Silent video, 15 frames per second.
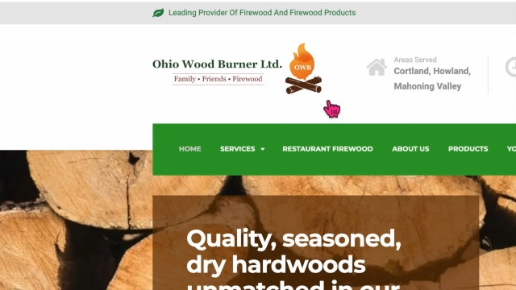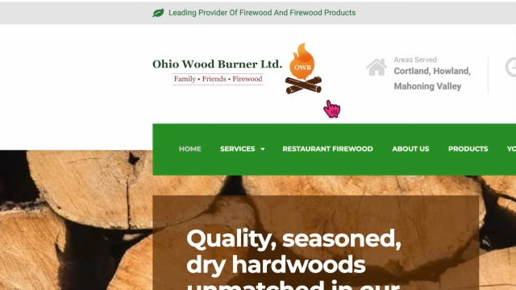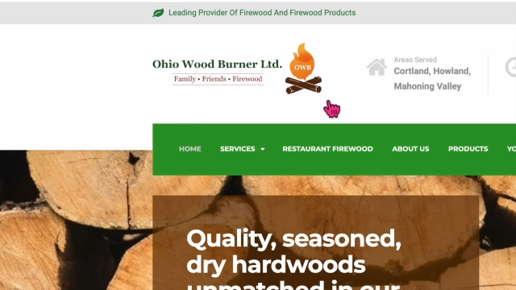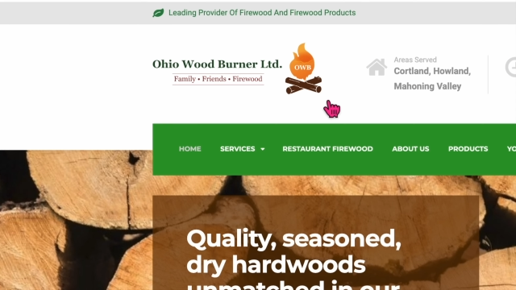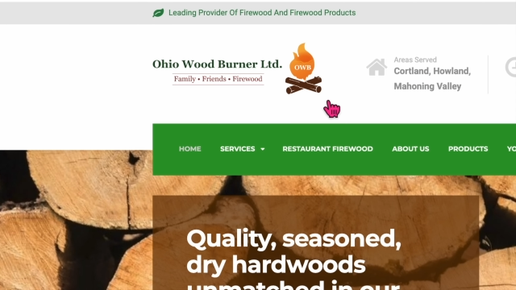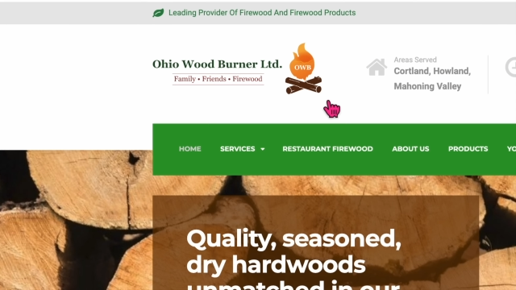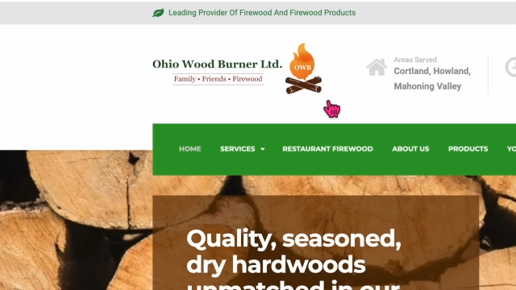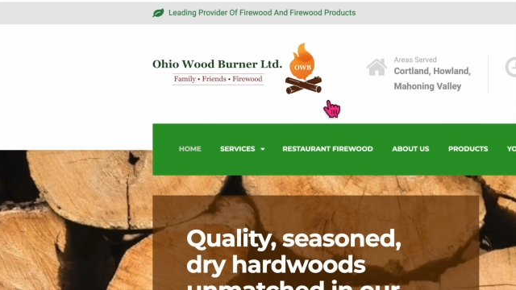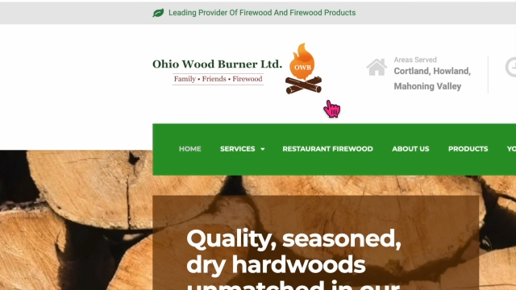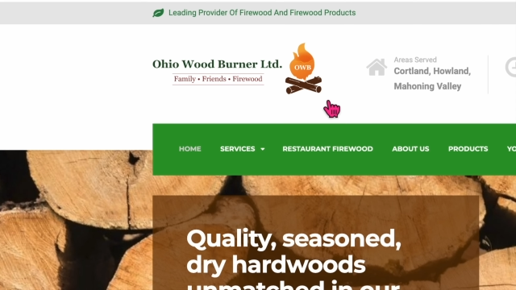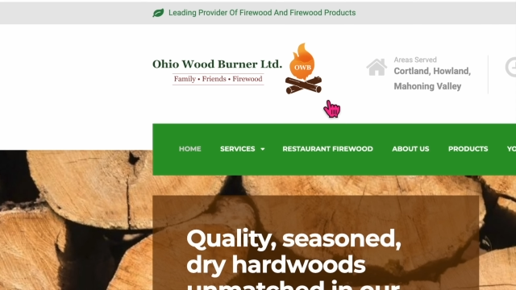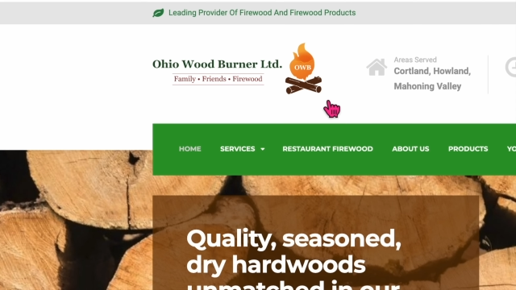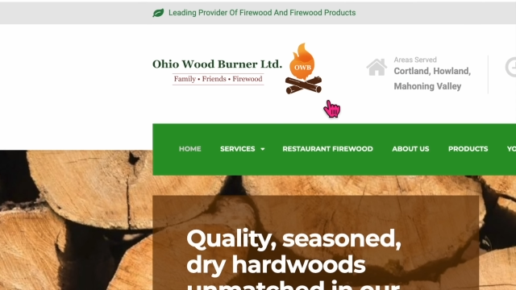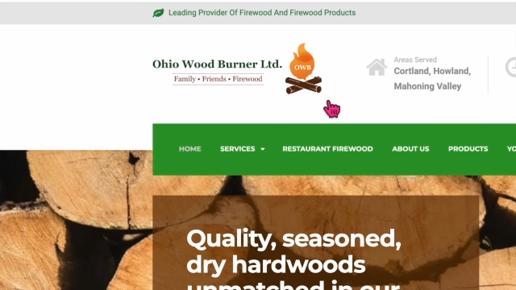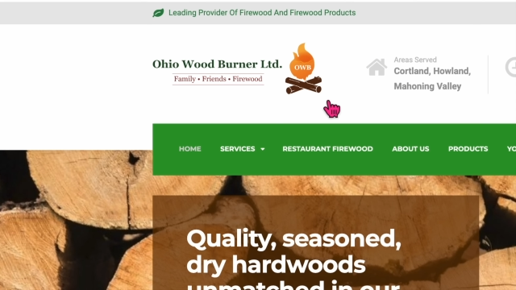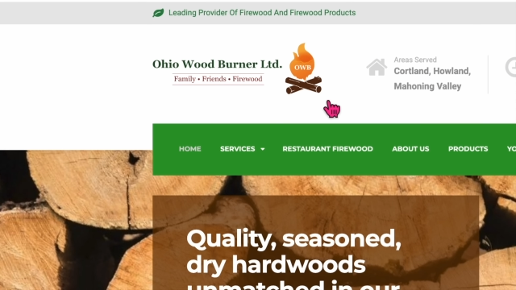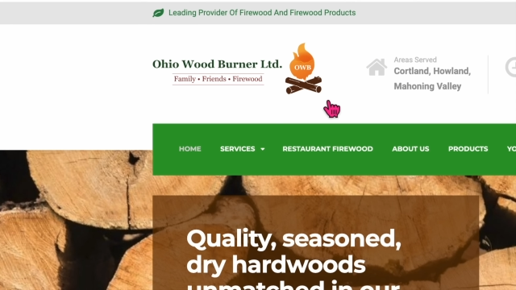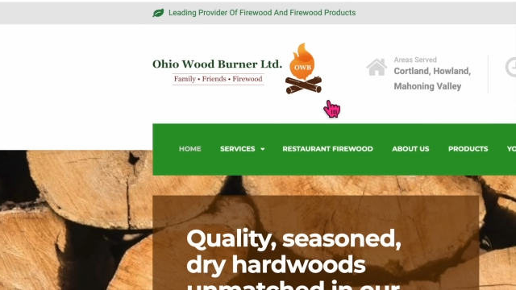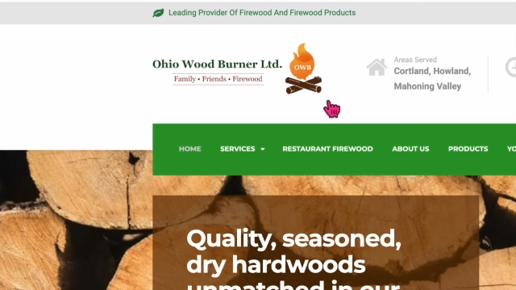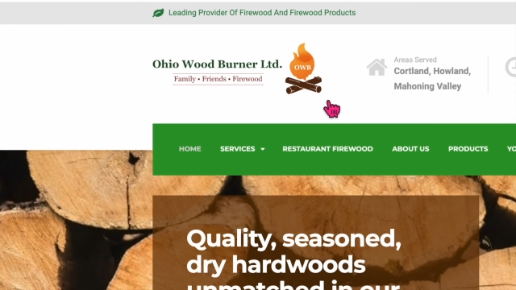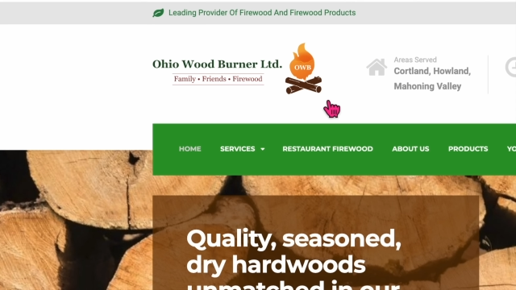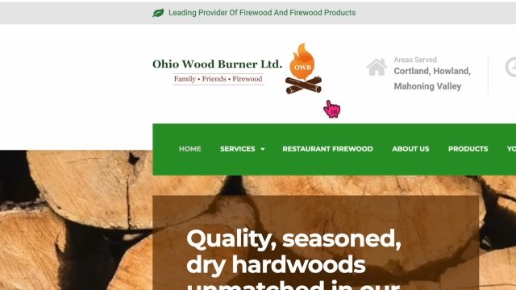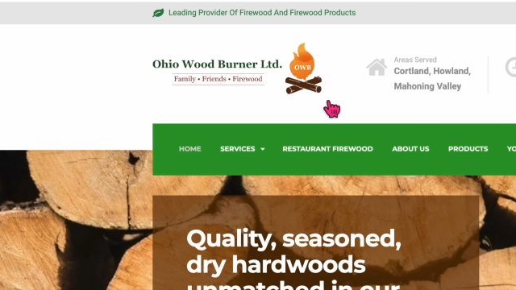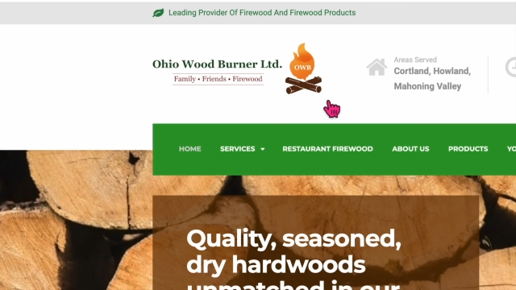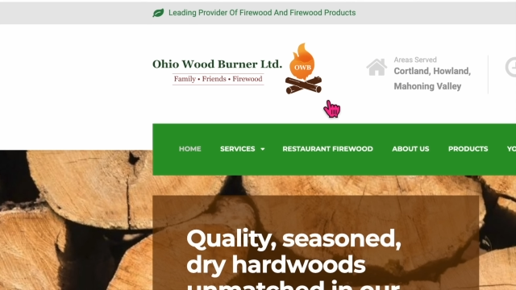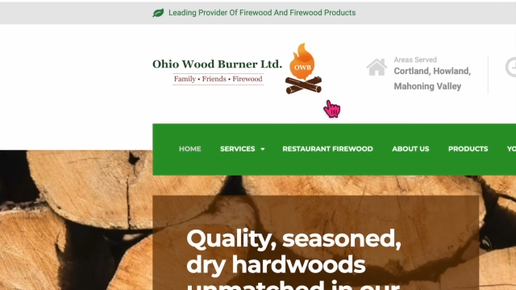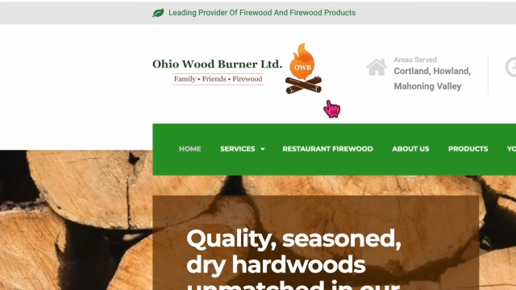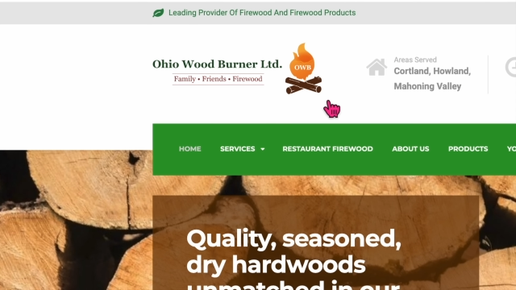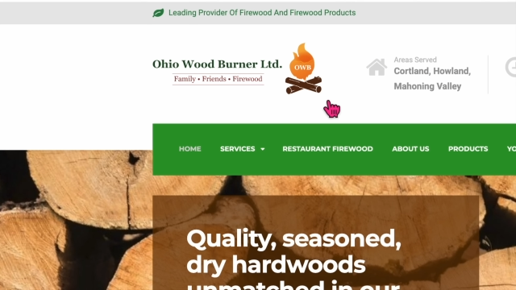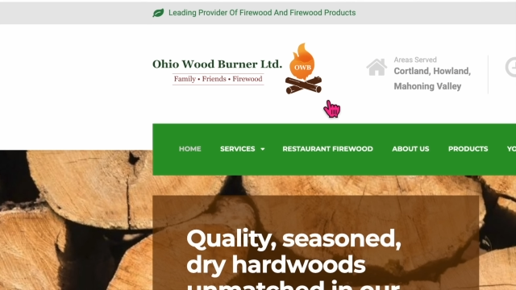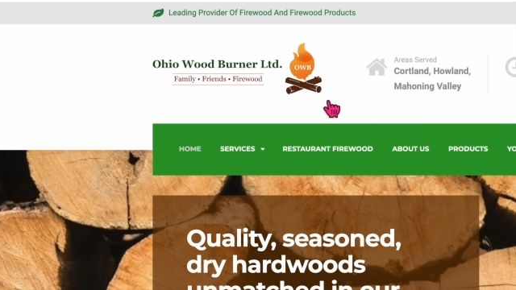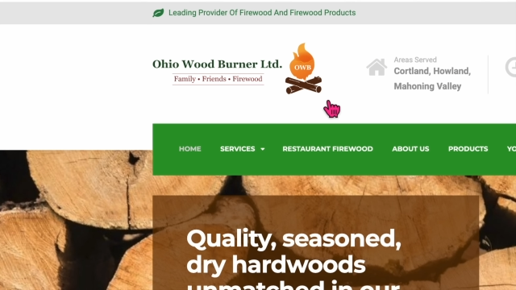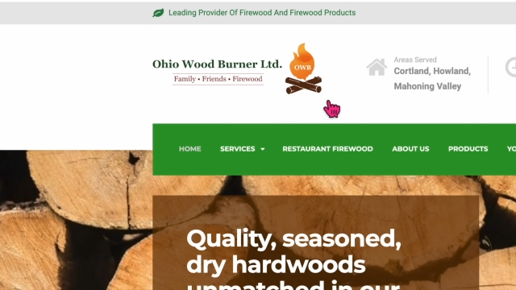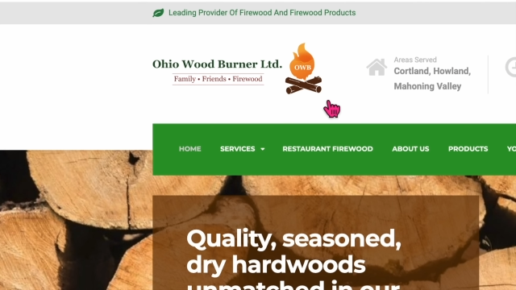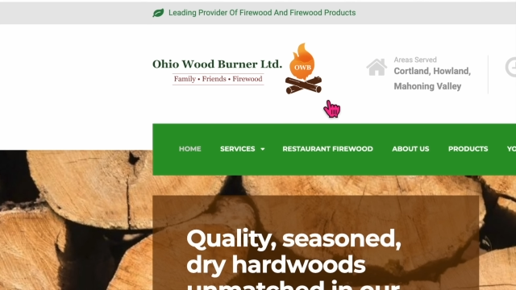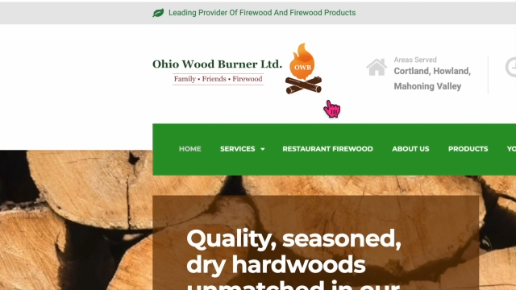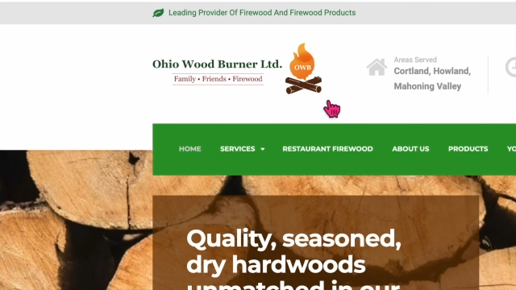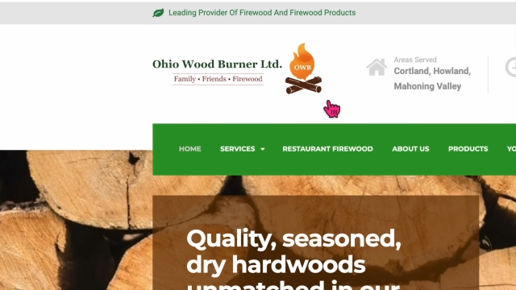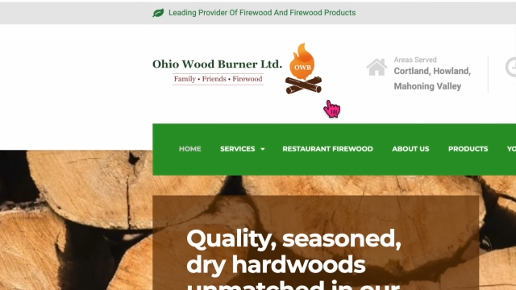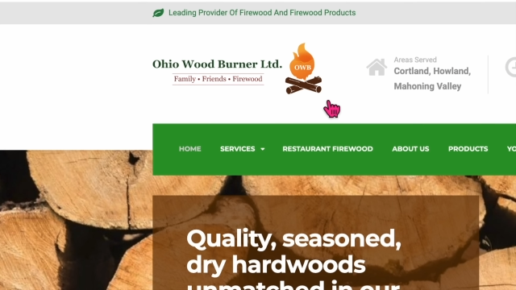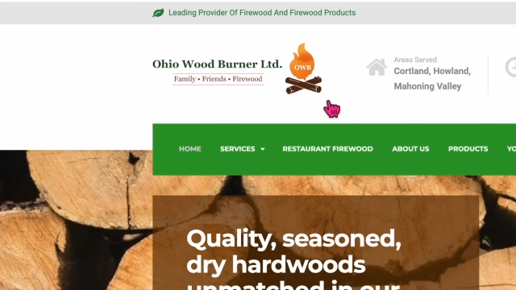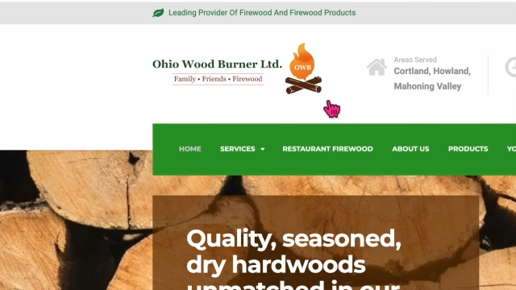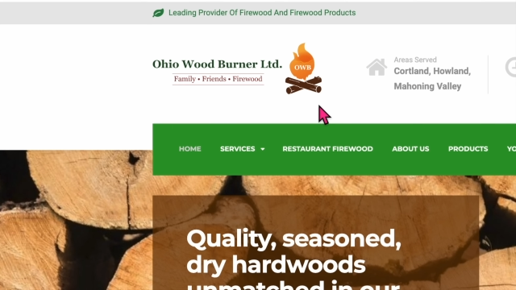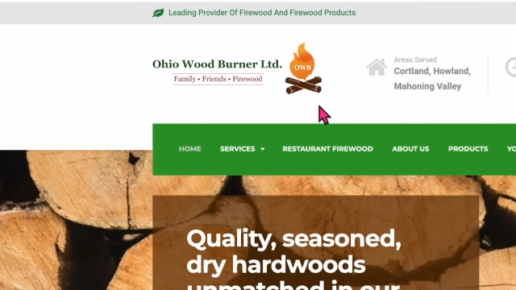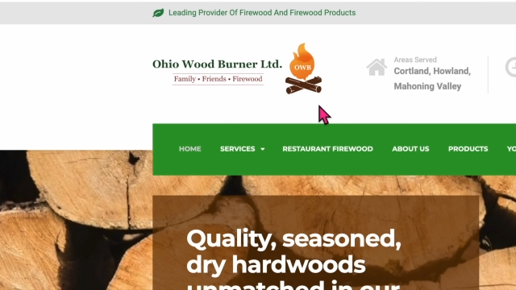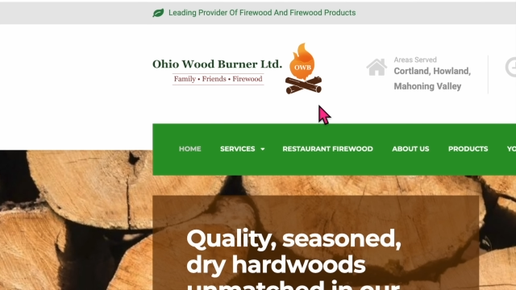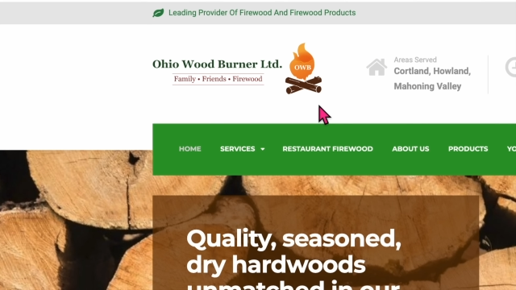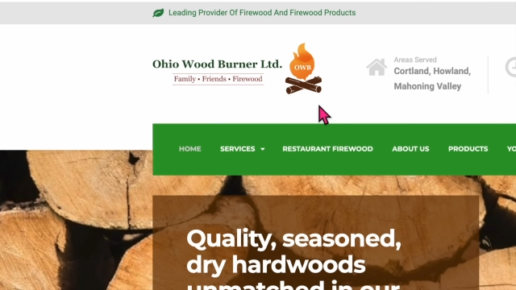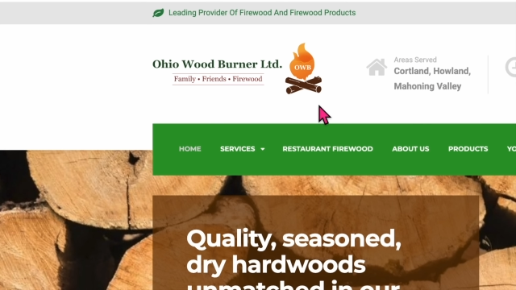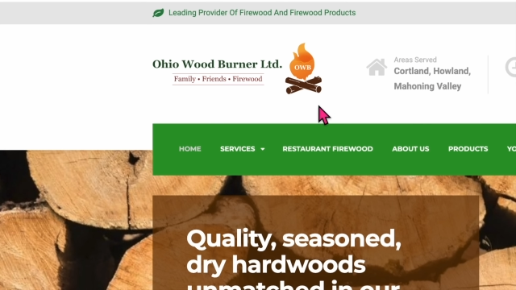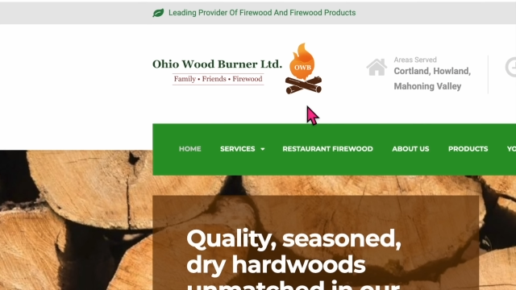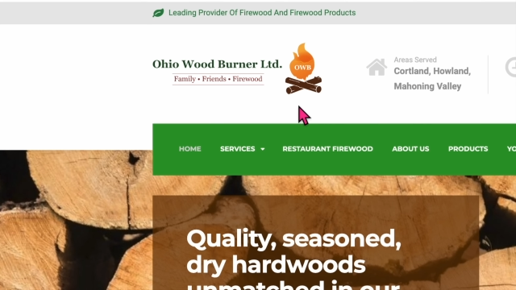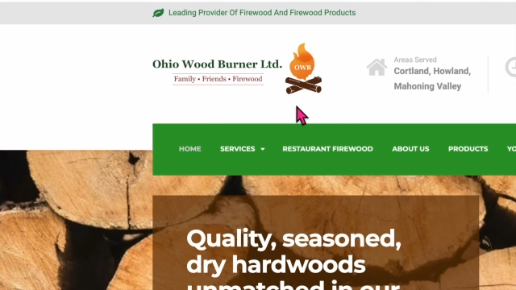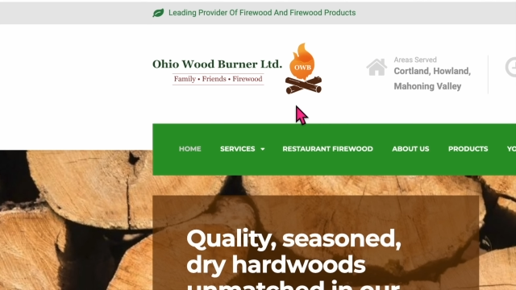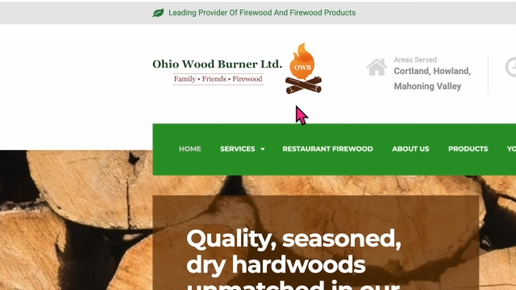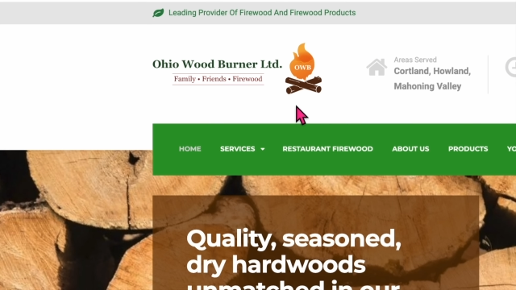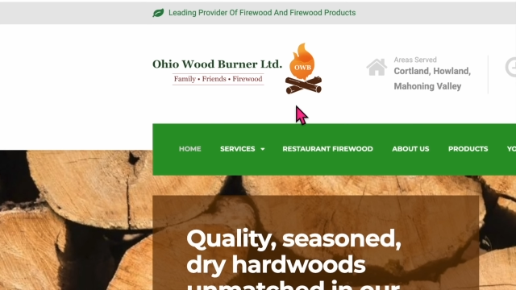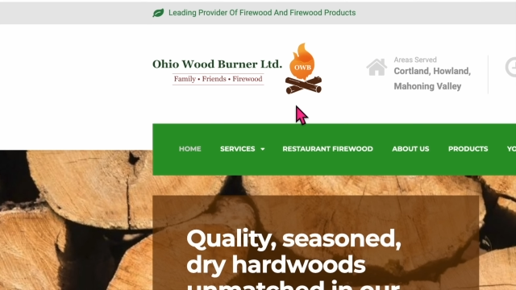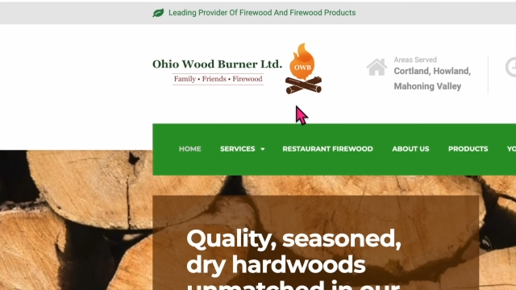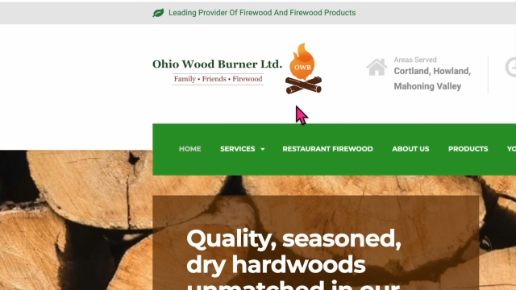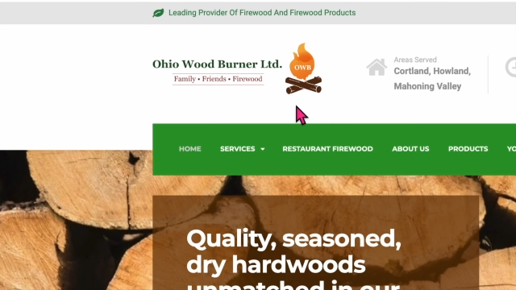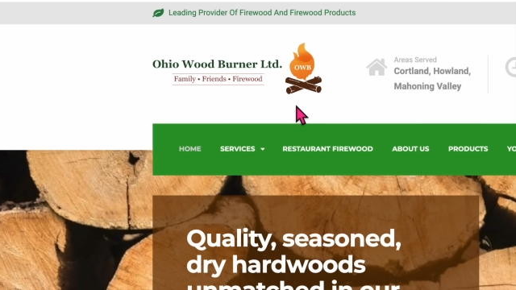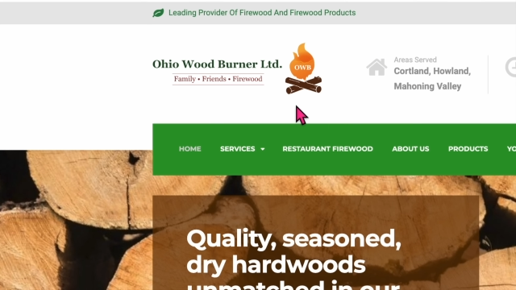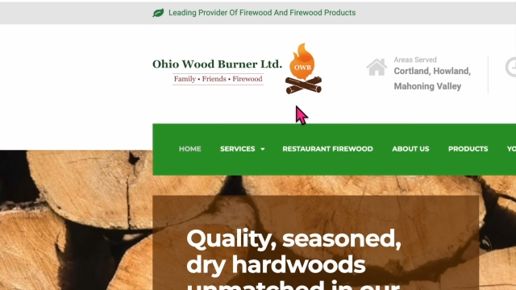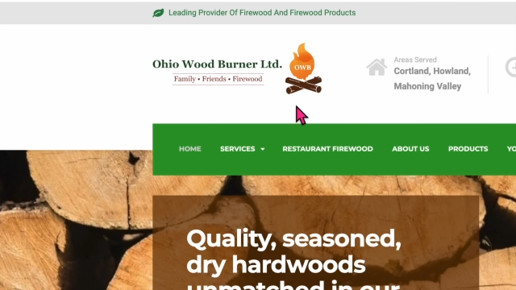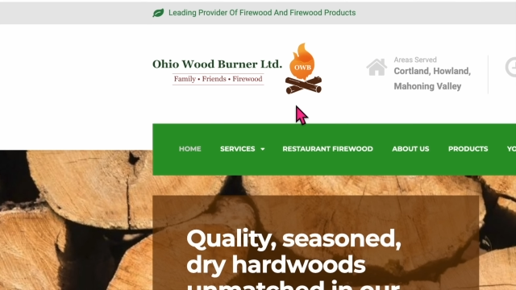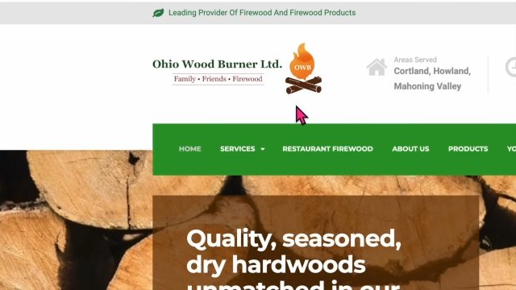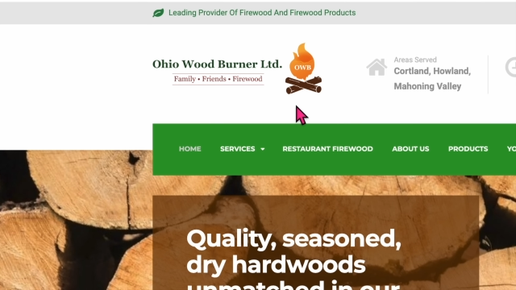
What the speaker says: (no speaker visible)